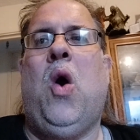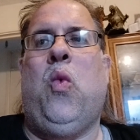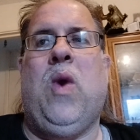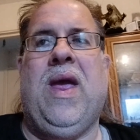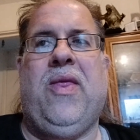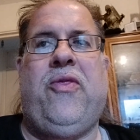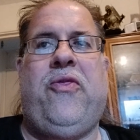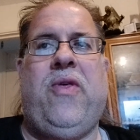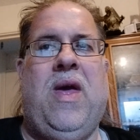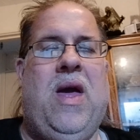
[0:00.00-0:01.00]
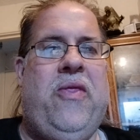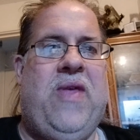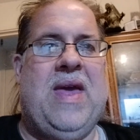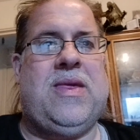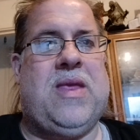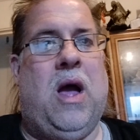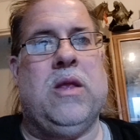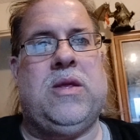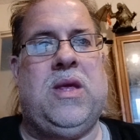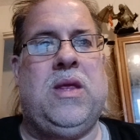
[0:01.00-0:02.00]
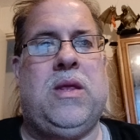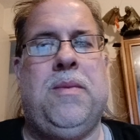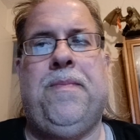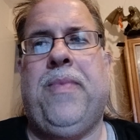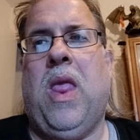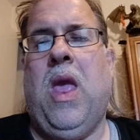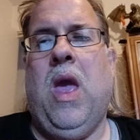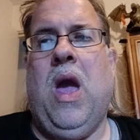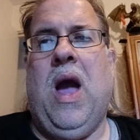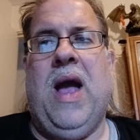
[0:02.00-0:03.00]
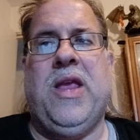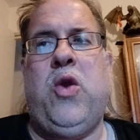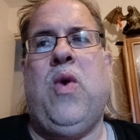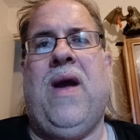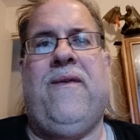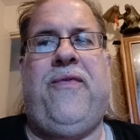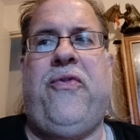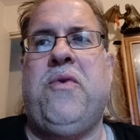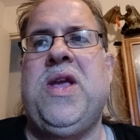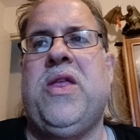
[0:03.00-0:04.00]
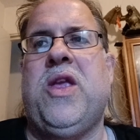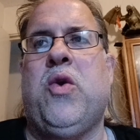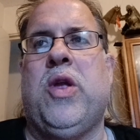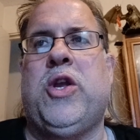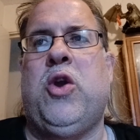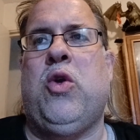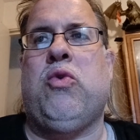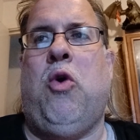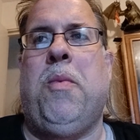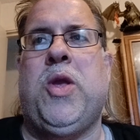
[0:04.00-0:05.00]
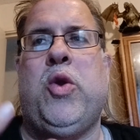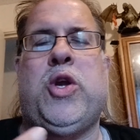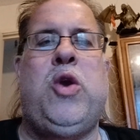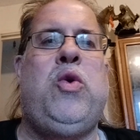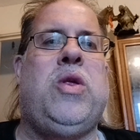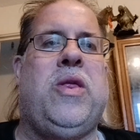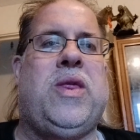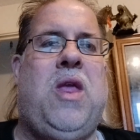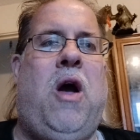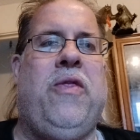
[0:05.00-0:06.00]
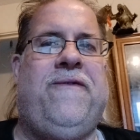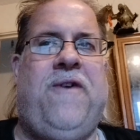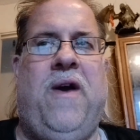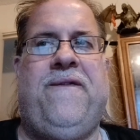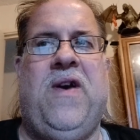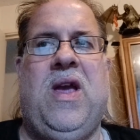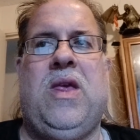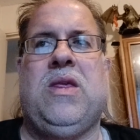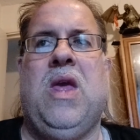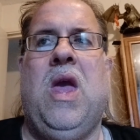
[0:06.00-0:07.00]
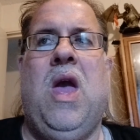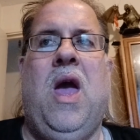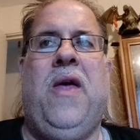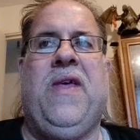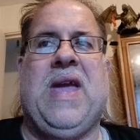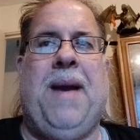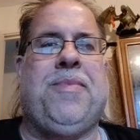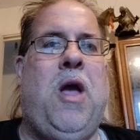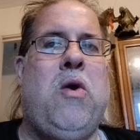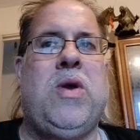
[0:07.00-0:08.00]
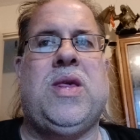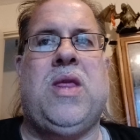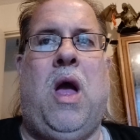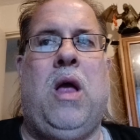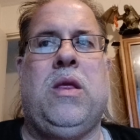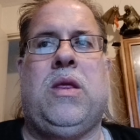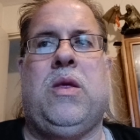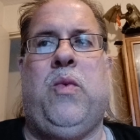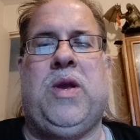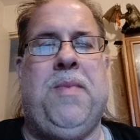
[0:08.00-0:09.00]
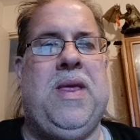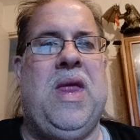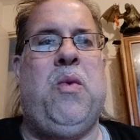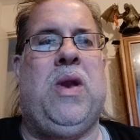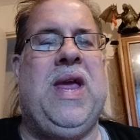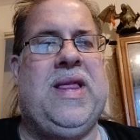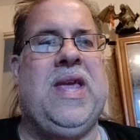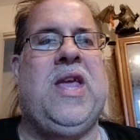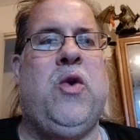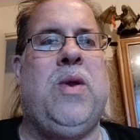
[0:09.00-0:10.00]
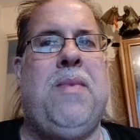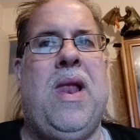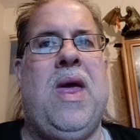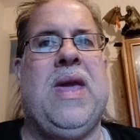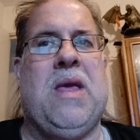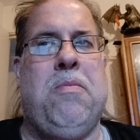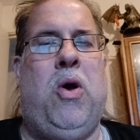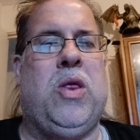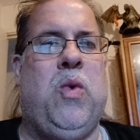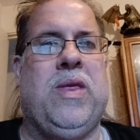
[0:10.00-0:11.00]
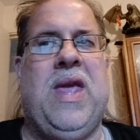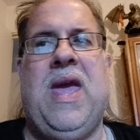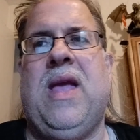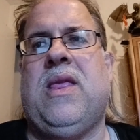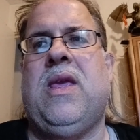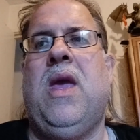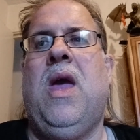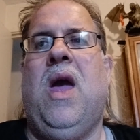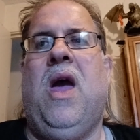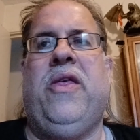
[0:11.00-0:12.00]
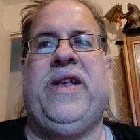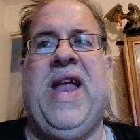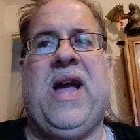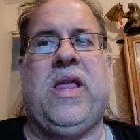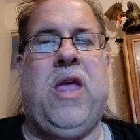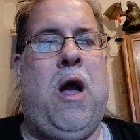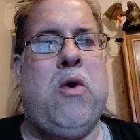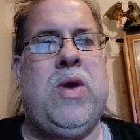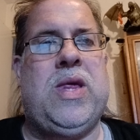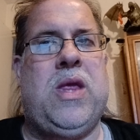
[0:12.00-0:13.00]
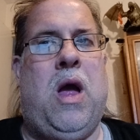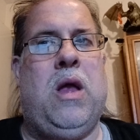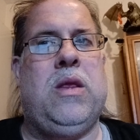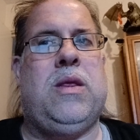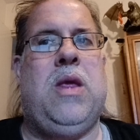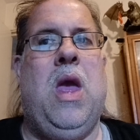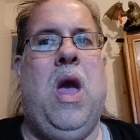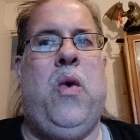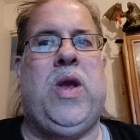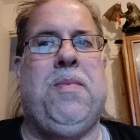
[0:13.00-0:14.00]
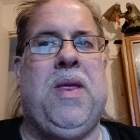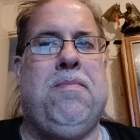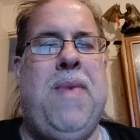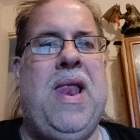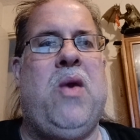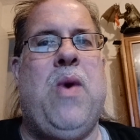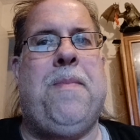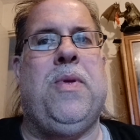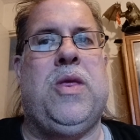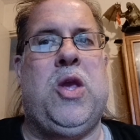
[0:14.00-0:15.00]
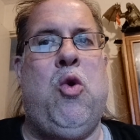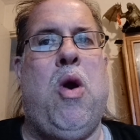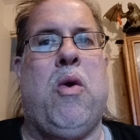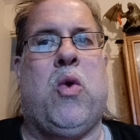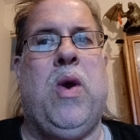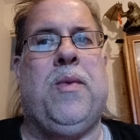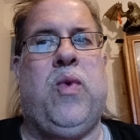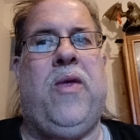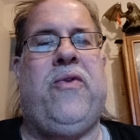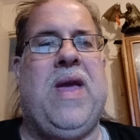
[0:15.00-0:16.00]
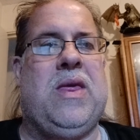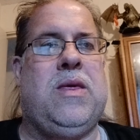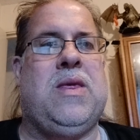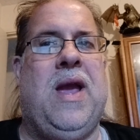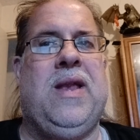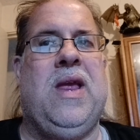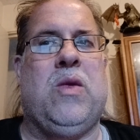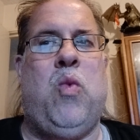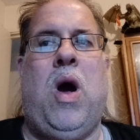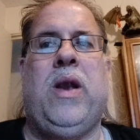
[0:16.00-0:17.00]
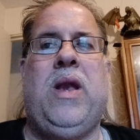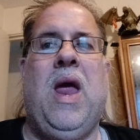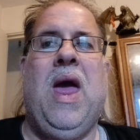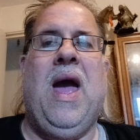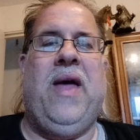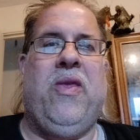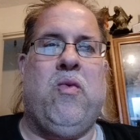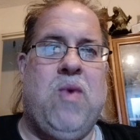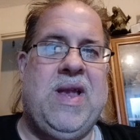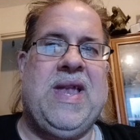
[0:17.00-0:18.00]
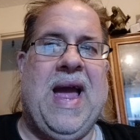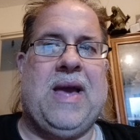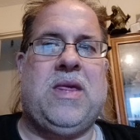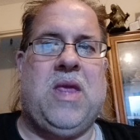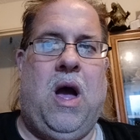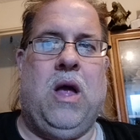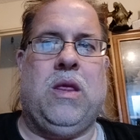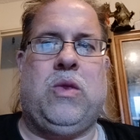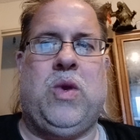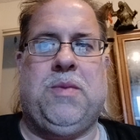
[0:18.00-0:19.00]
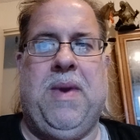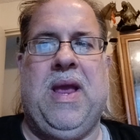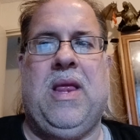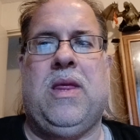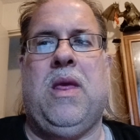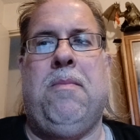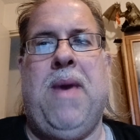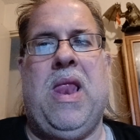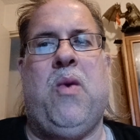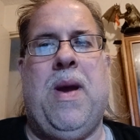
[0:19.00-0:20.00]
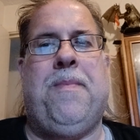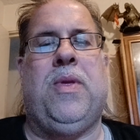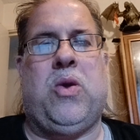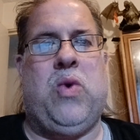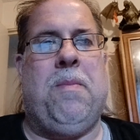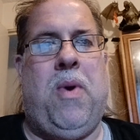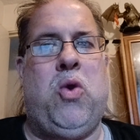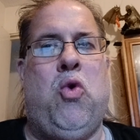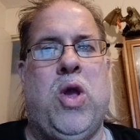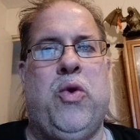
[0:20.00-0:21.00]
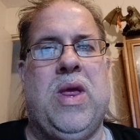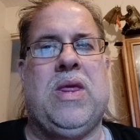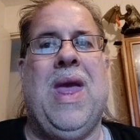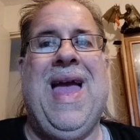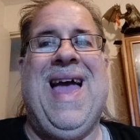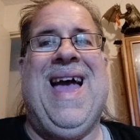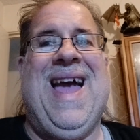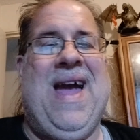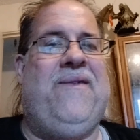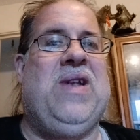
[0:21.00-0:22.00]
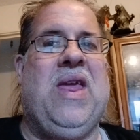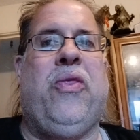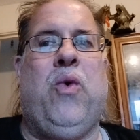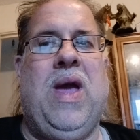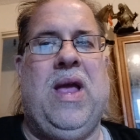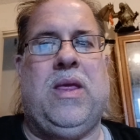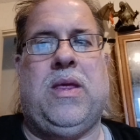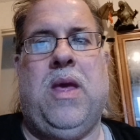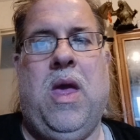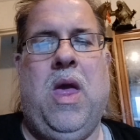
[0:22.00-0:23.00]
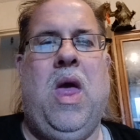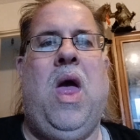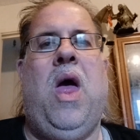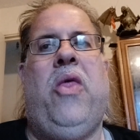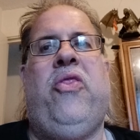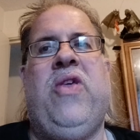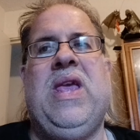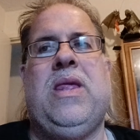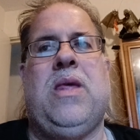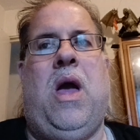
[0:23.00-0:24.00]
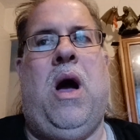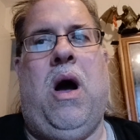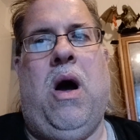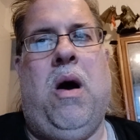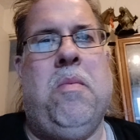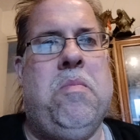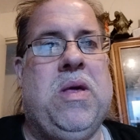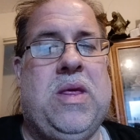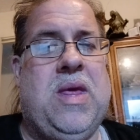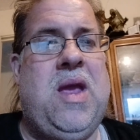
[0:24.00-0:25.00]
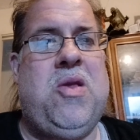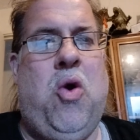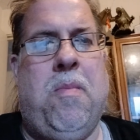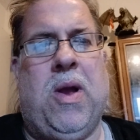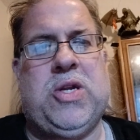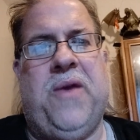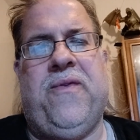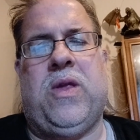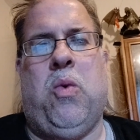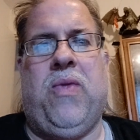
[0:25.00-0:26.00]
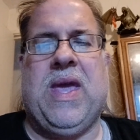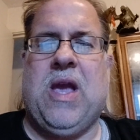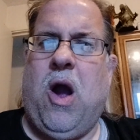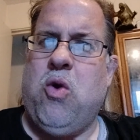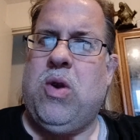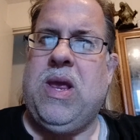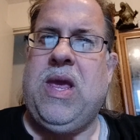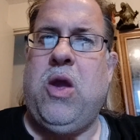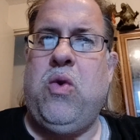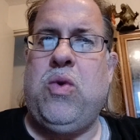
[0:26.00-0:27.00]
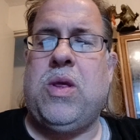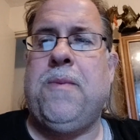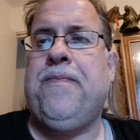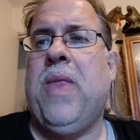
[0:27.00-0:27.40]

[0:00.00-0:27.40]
with their stances. And you have 3 that you can choose from, and you choose at the start of the fight phase the Captaris stance, which means anyone hitting you in melee gets -1 to hit. The Dakatari stance, which means melee weapons that you are equipped with get sustained hits 1, and the Rendak stance, which means melee weapons equipped by your units have lethal hits. These are, as I say, not much different to what they currently use,